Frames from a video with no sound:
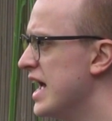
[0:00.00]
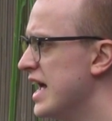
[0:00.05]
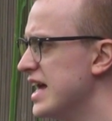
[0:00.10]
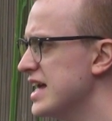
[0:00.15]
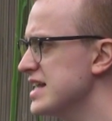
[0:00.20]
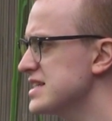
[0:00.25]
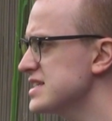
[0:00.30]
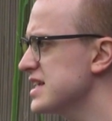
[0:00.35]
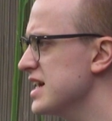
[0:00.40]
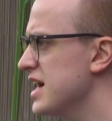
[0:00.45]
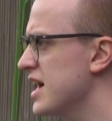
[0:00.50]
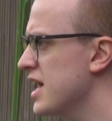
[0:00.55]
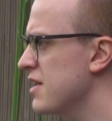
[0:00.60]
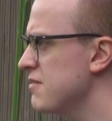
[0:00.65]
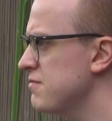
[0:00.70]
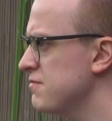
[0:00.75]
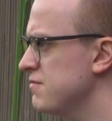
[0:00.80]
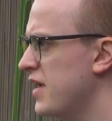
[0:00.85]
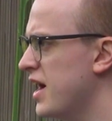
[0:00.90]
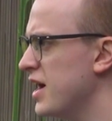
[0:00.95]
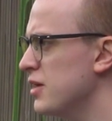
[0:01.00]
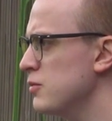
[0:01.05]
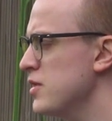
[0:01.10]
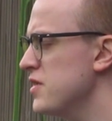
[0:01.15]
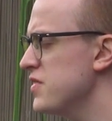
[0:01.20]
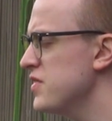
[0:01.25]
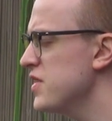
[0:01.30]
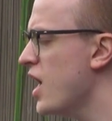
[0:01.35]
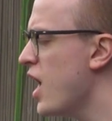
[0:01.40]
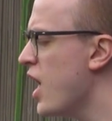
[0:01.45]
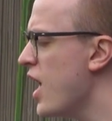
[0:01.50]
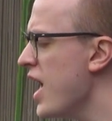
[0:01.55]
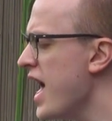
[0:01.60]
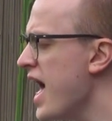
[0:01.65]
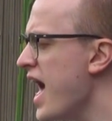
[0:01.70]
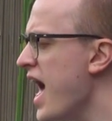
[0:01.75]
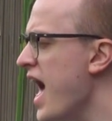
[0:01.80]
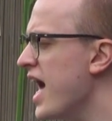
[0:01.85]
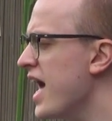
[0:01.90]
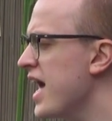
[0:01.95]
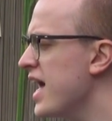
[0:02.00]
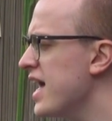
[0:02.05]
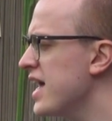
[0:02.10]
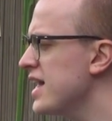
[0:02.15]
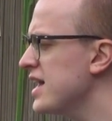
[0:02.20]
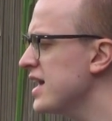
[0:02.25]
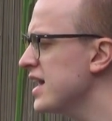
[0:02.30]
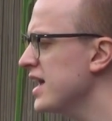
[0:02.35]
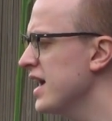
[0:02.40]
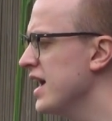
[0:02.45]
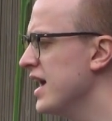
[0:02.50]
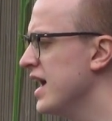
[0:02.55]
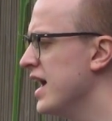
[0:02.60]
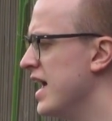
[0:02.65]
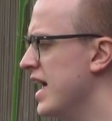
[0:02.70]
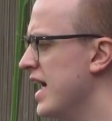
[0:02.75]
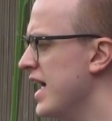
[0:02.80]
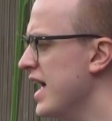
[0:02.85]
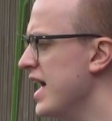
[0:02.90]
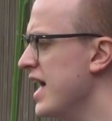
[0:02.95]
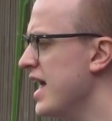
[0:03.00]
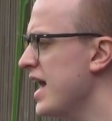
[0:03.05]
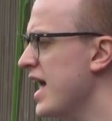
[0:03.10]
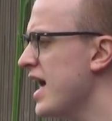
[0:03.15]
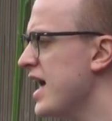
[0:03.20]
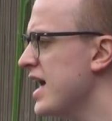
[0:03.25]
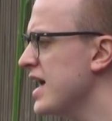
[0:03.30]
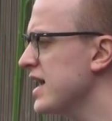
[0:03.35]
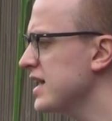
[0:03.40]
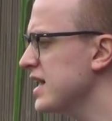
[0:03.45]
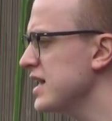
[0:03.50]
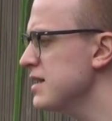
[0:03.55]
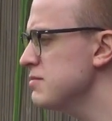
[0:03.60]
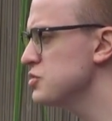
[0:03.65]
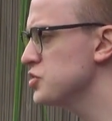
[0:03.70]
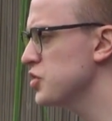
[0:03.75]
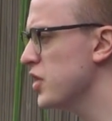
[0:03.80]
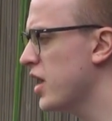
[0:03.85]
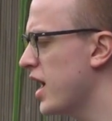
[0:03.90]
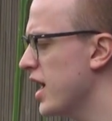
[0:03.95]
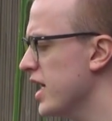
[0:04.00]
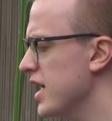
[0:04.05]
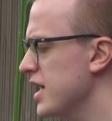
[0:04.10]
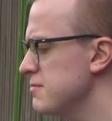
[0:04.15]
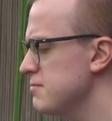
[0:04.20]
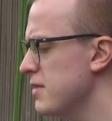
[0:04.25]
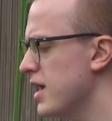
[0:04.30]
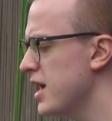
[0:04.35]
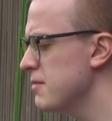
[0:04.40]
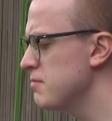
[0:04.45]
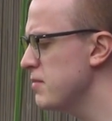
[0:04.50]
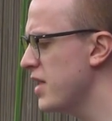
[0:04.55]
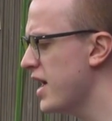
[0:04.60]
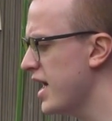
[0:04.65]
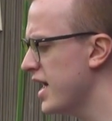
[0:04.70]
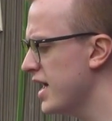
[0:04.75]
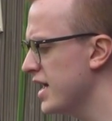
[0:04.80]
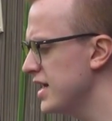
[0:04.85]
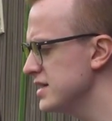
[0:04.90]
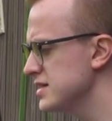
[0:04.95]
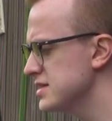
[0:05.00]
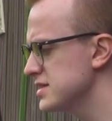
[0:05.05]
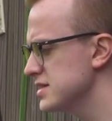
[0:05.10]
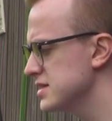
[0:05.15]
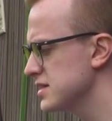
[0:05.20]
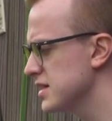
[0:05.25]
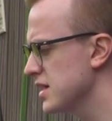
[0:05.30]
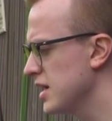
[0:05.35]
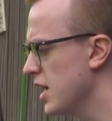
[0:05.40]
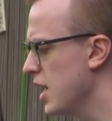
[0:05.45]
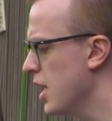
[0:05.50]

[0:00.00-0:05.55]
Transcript: it's gonna fuck with your head. And I keep trying my best,